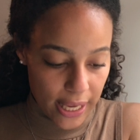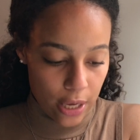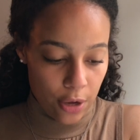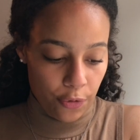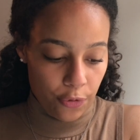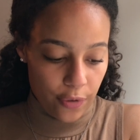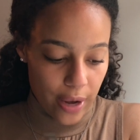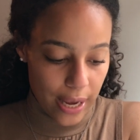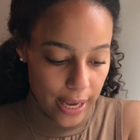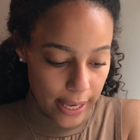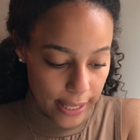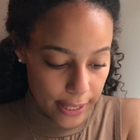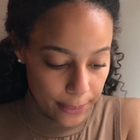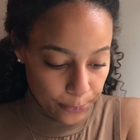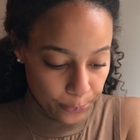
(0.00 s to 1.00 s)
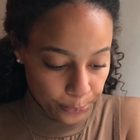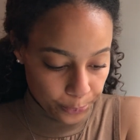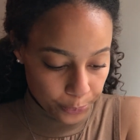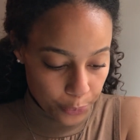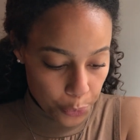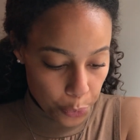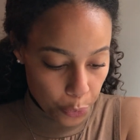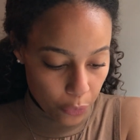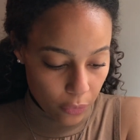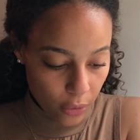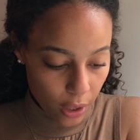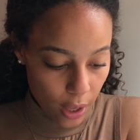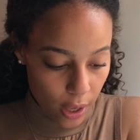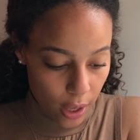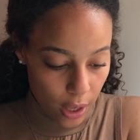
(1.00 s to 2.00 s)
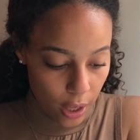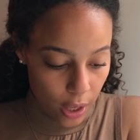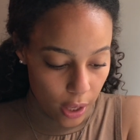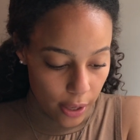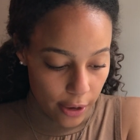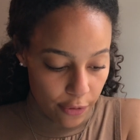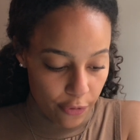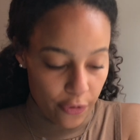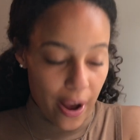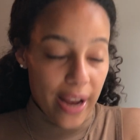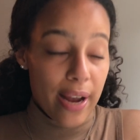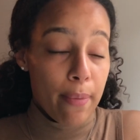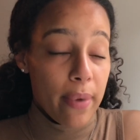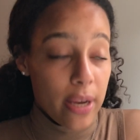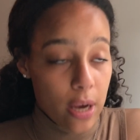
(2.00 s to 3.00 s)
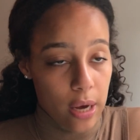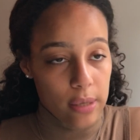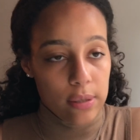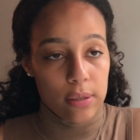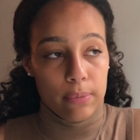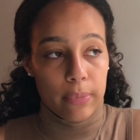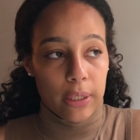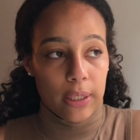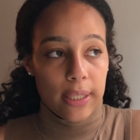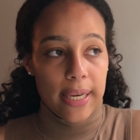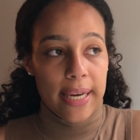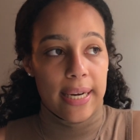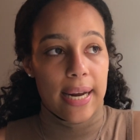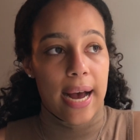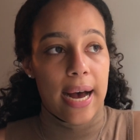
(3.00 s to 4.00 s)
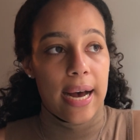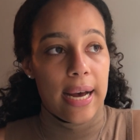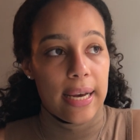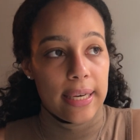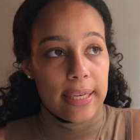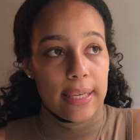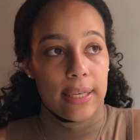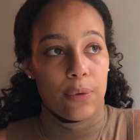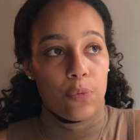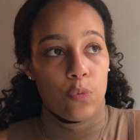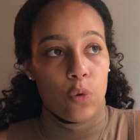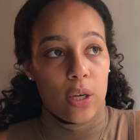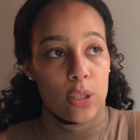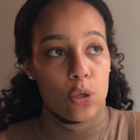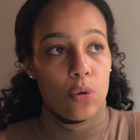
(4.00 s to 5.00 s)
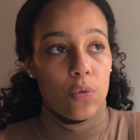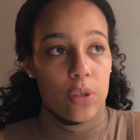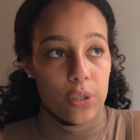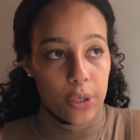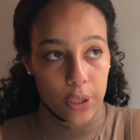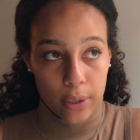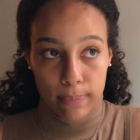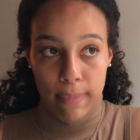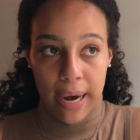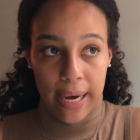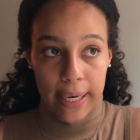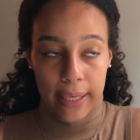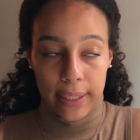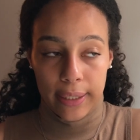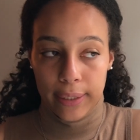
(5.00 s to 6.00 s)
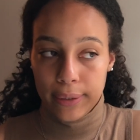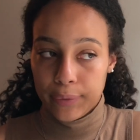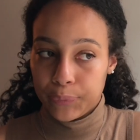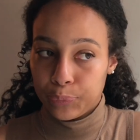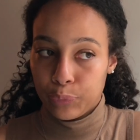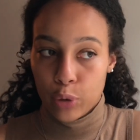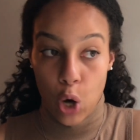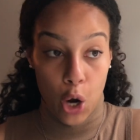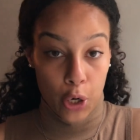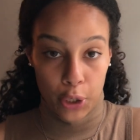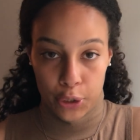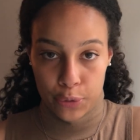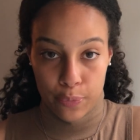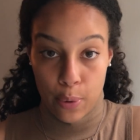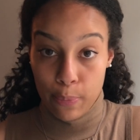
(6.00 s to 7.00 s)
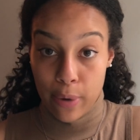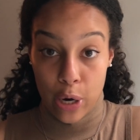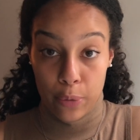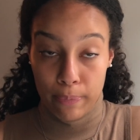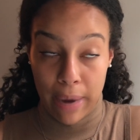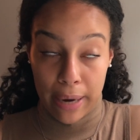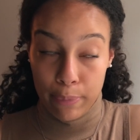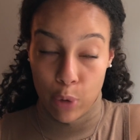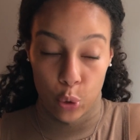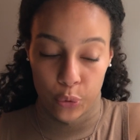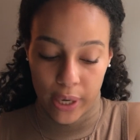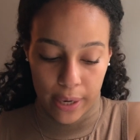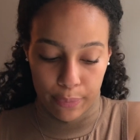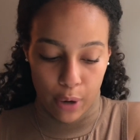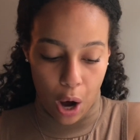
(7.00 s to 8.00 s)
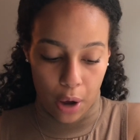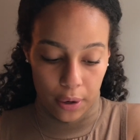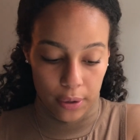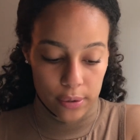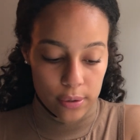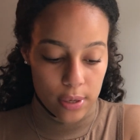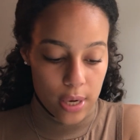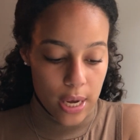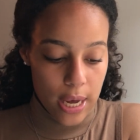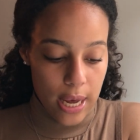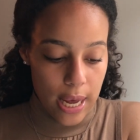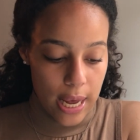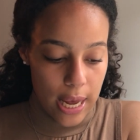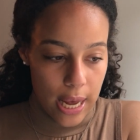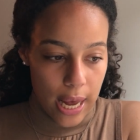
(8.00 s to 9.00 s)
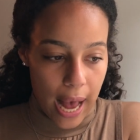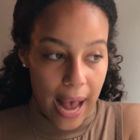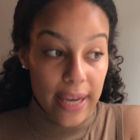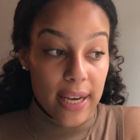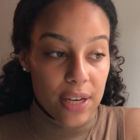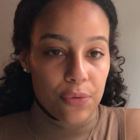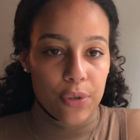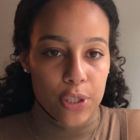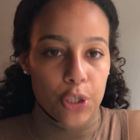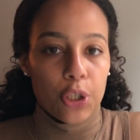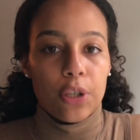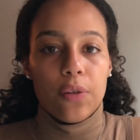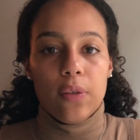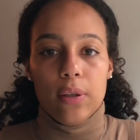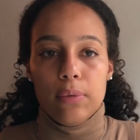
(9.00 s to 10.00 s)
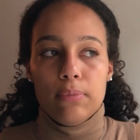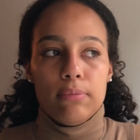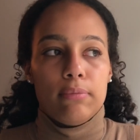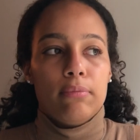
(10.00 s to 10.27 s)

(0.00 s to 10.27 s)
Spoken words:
If I am a customer and I want to return my products, my MONAT products, I can return them,